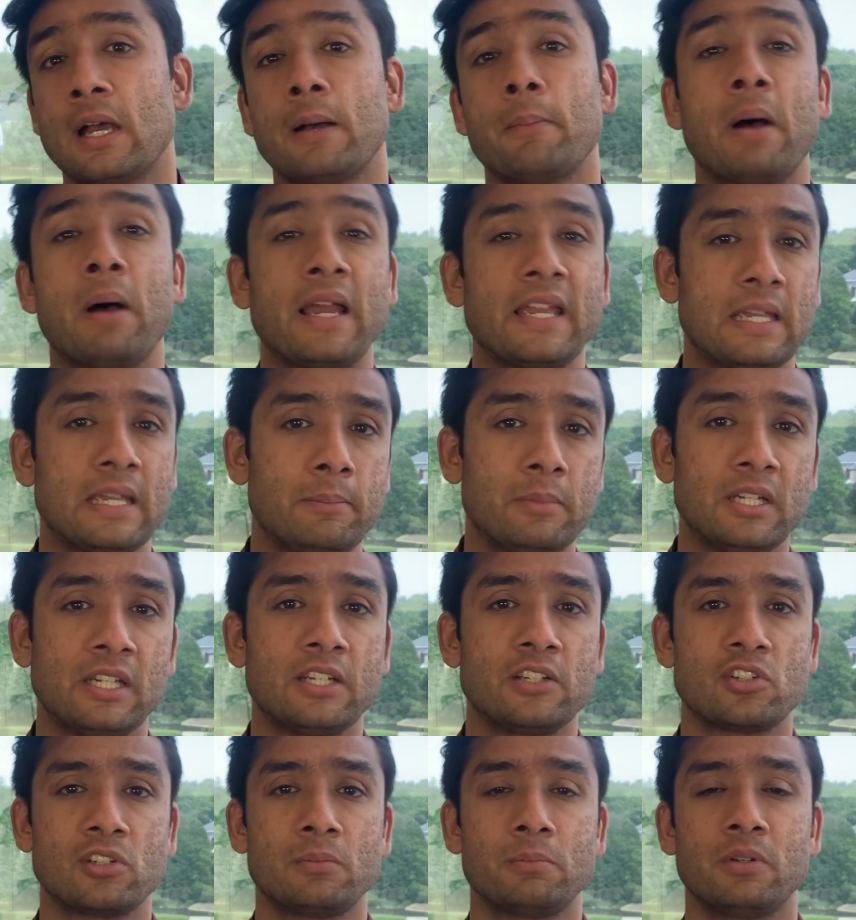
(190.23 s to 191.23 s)
by
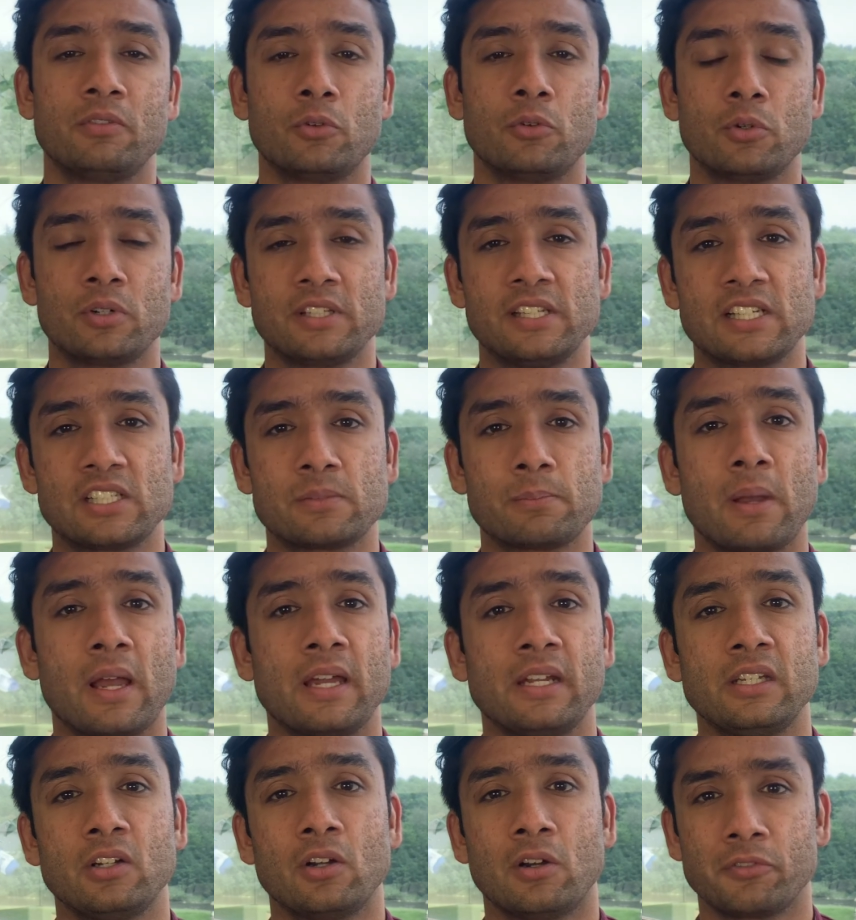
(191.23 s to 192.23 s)
immigration before the
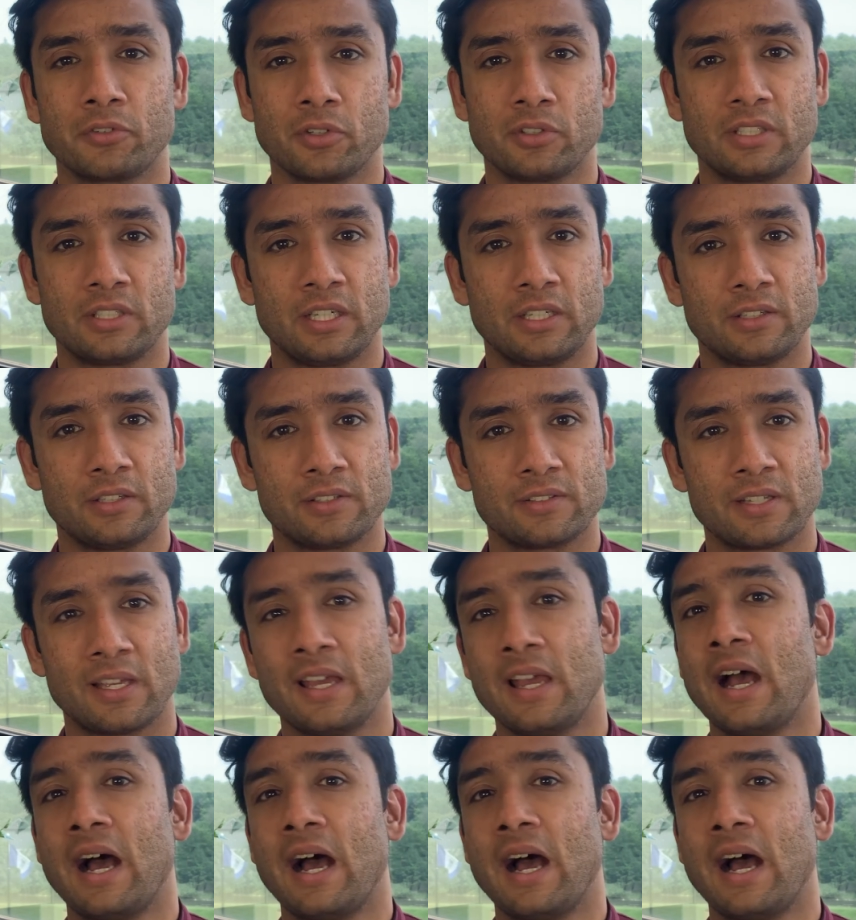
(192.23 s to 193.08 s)
expiry of your status.